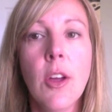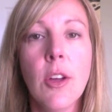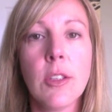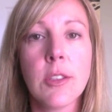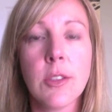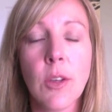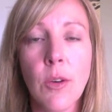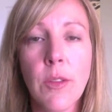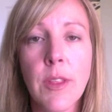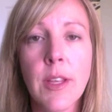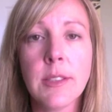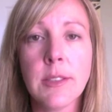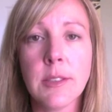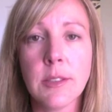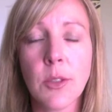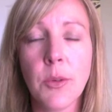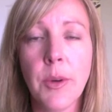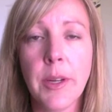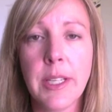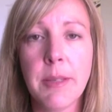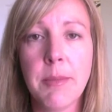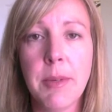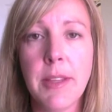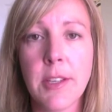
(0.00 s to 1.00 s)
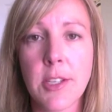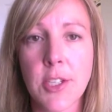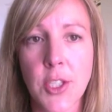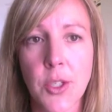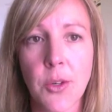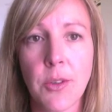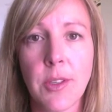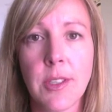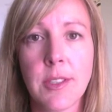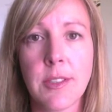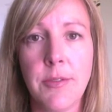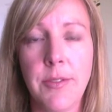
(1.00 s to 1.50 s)
So this is going to be the
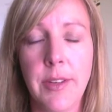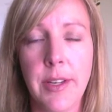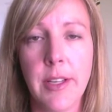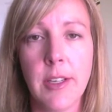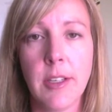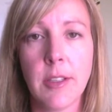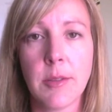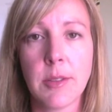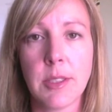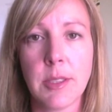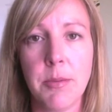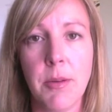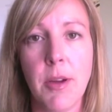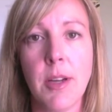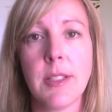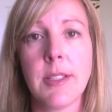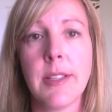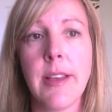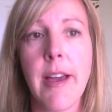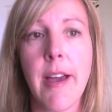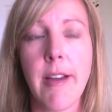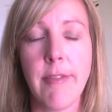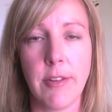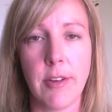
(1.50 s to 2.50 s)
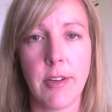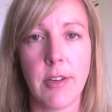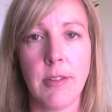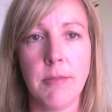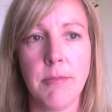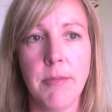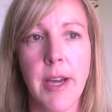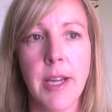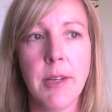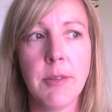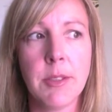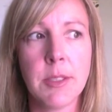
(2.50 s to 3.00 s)
shortest video response ever.
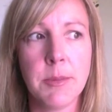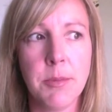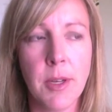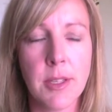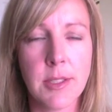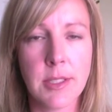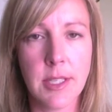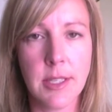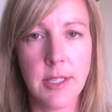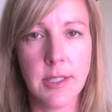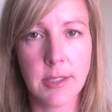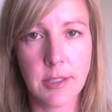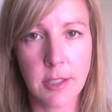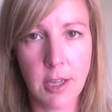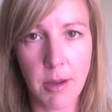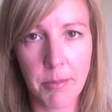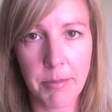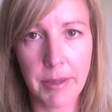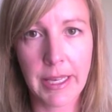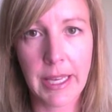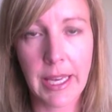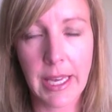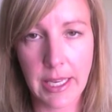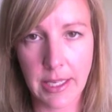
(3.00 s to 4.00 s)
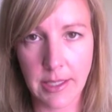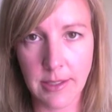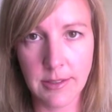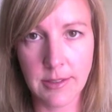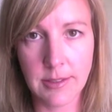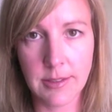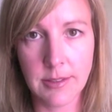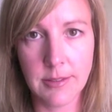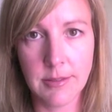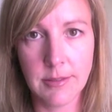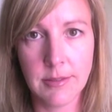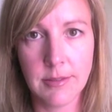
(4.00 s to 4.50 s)
My response to this topic
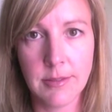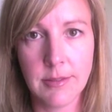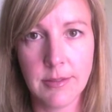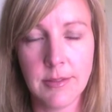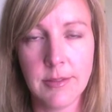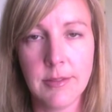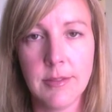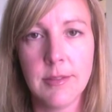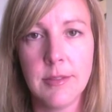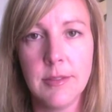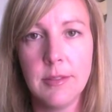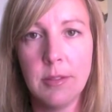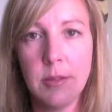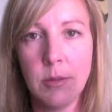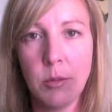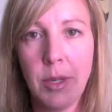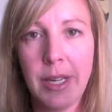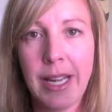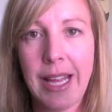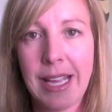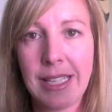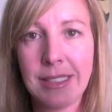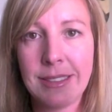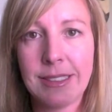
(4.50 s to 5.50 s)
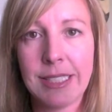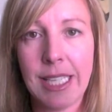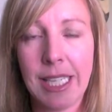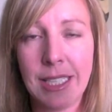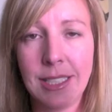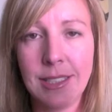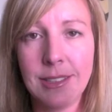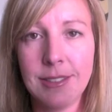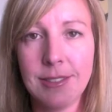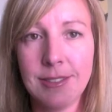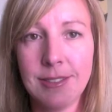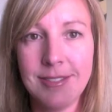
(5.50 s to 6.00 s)
is what Anne
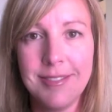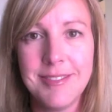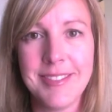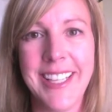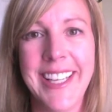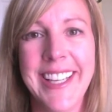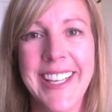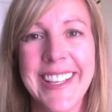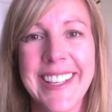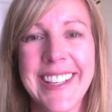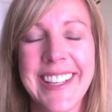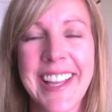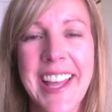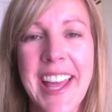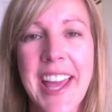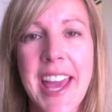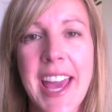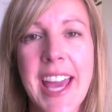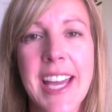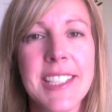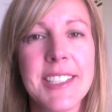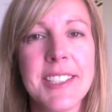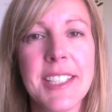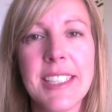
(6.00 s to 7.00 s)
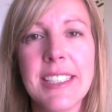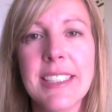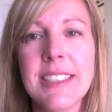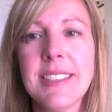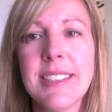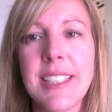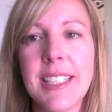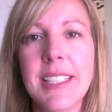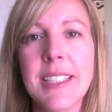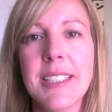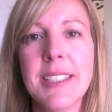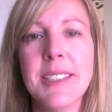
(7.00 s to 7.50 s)
said. Anne
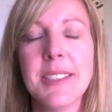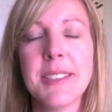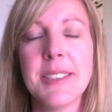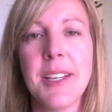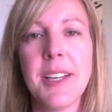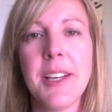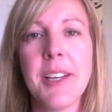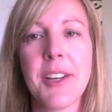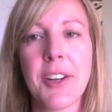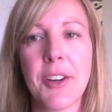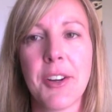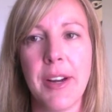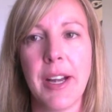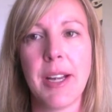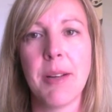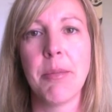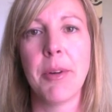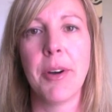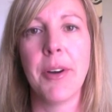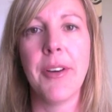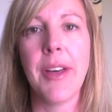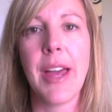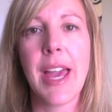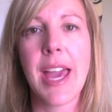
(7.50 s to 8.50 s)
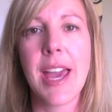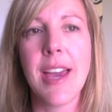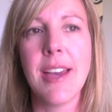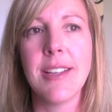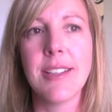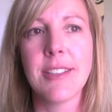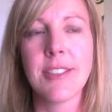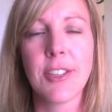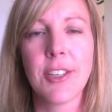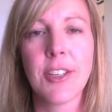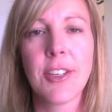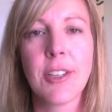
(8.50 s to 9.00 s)
Douglas is incredible,
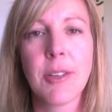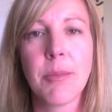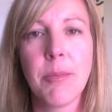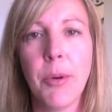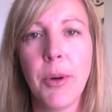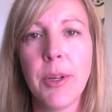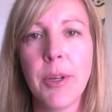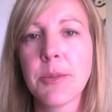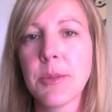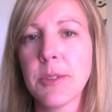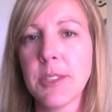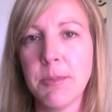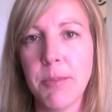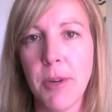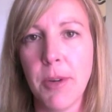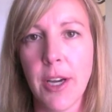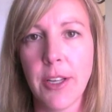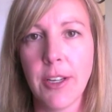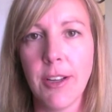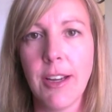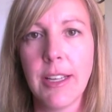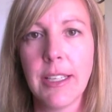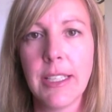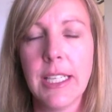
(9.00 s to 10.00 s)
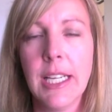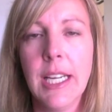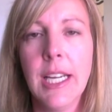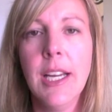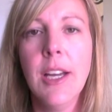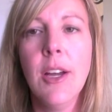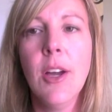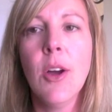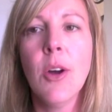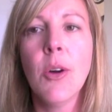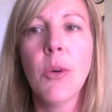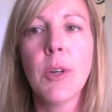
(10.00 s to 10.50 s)
and her points were spot on.
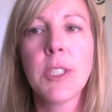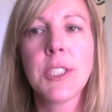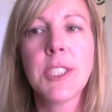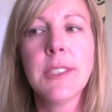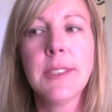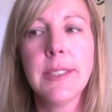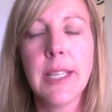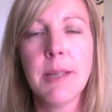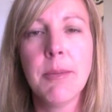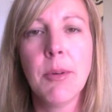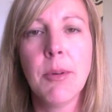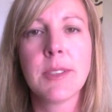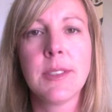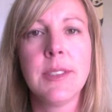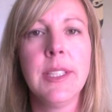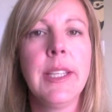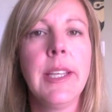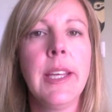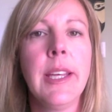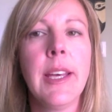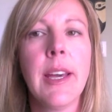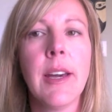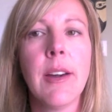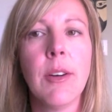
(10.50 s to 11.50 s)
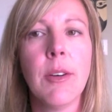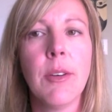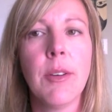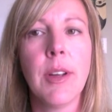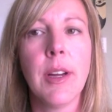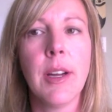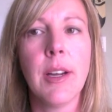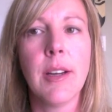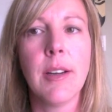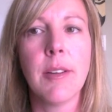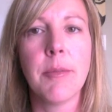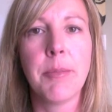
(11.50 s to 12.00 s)
What she said about seeking
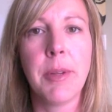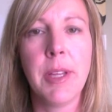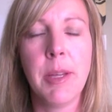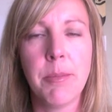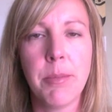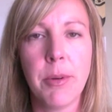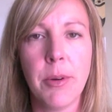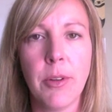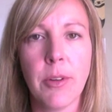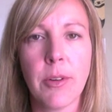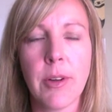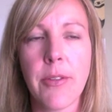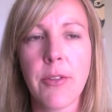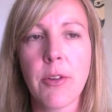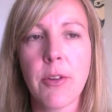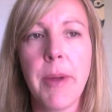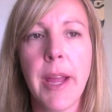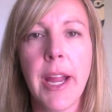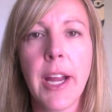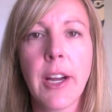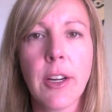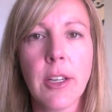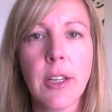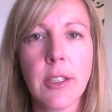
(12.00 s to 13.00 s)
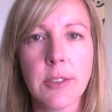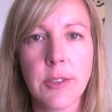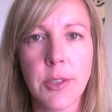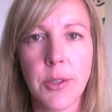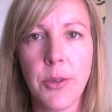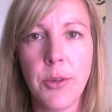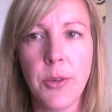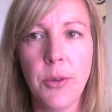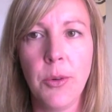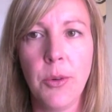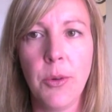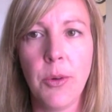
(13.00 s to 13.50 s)
out people or other parents
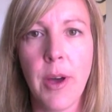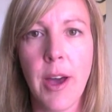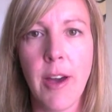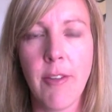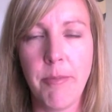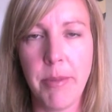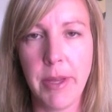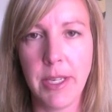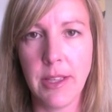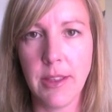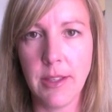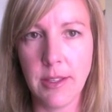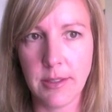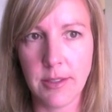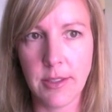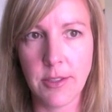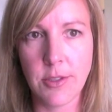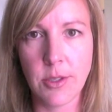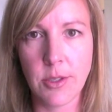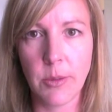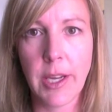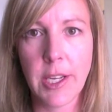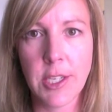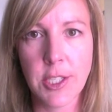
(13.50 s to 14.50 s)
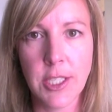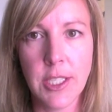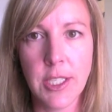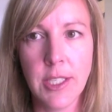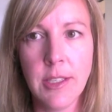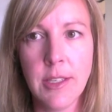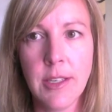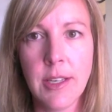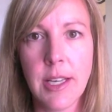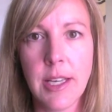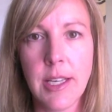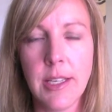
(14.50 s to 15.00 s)
who have been in this
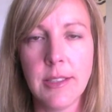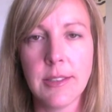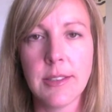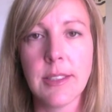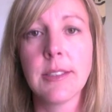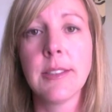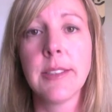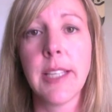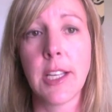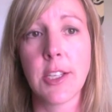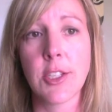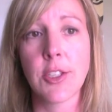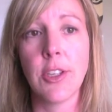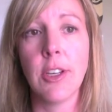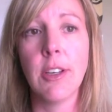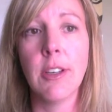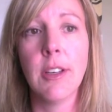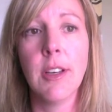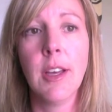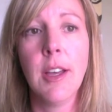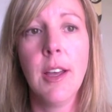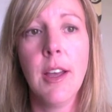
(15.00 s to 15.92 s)
situation is essential.